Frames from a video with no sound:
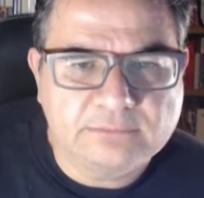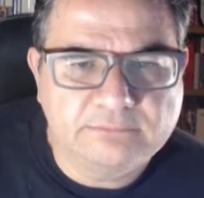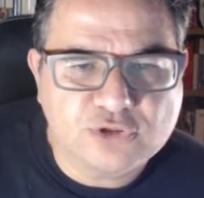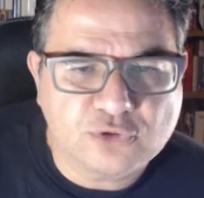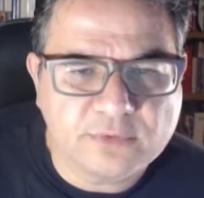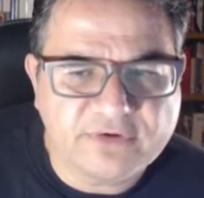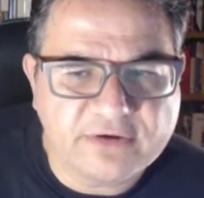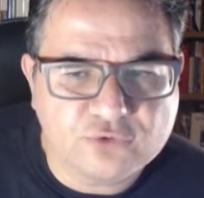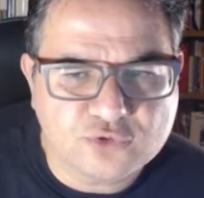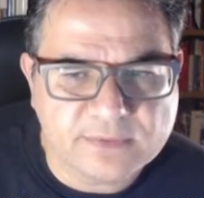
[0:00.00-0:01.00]
bishop
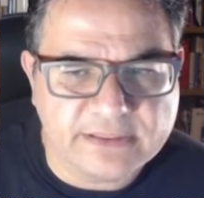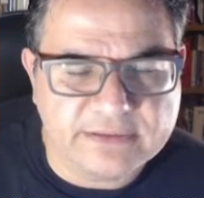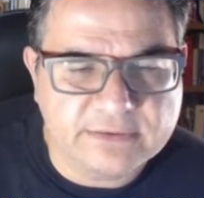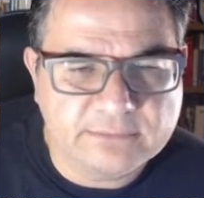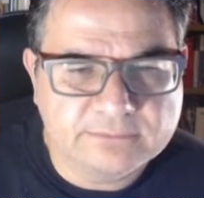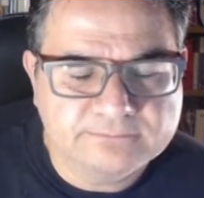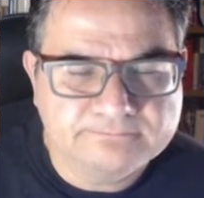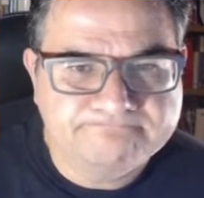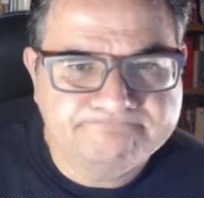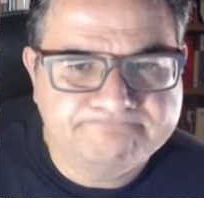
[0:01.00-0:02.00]
b5 was played.
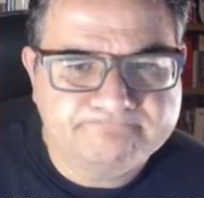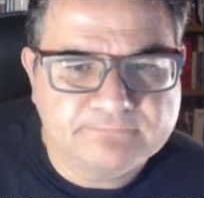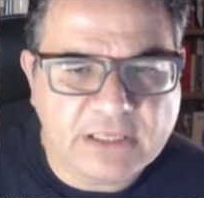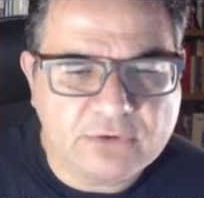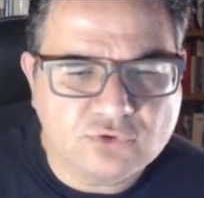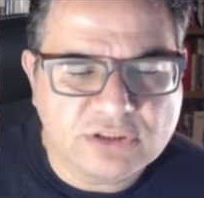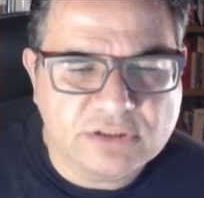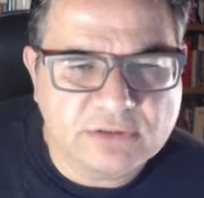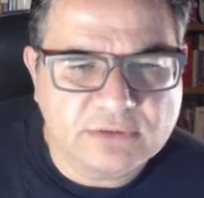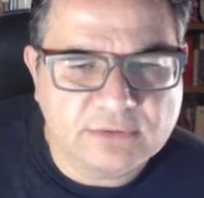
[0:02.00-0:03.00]
Can you
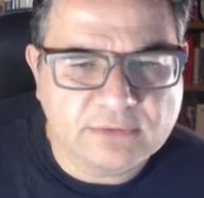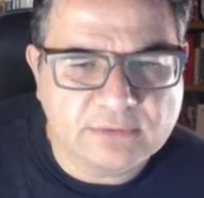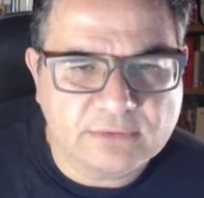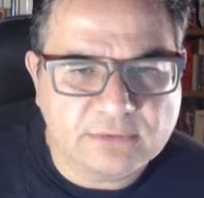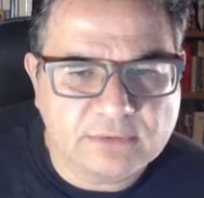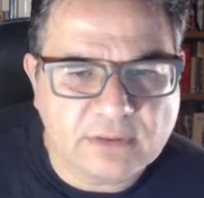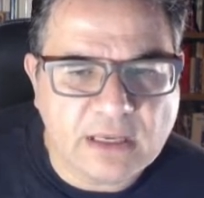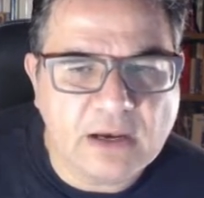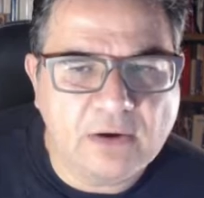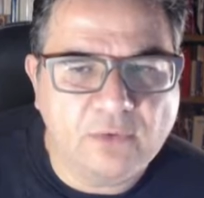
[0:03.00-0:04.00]
see
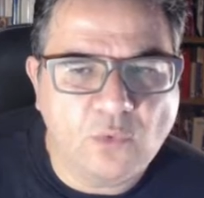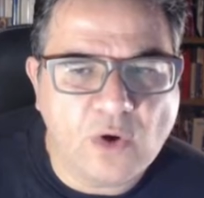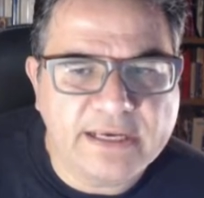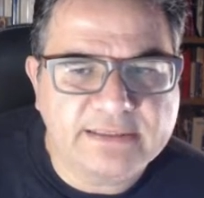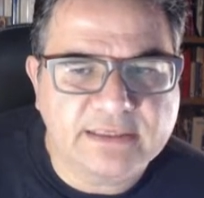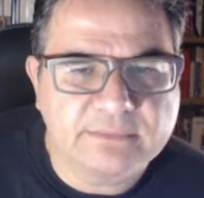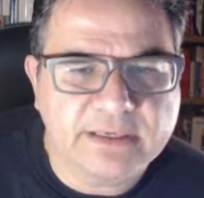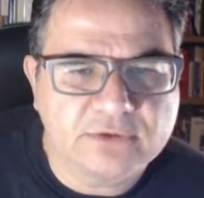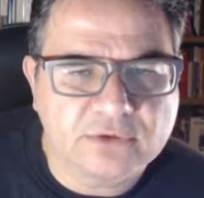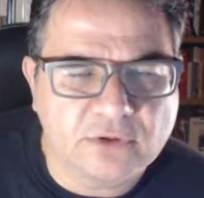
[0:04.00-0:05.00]
how white can
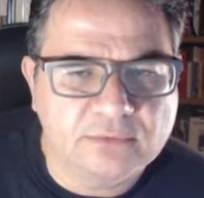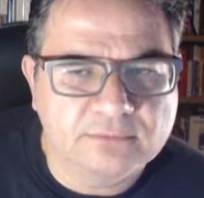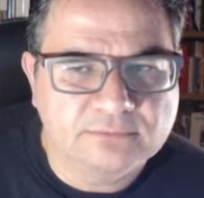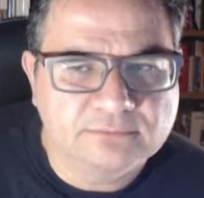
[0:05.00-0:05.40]
make a draw?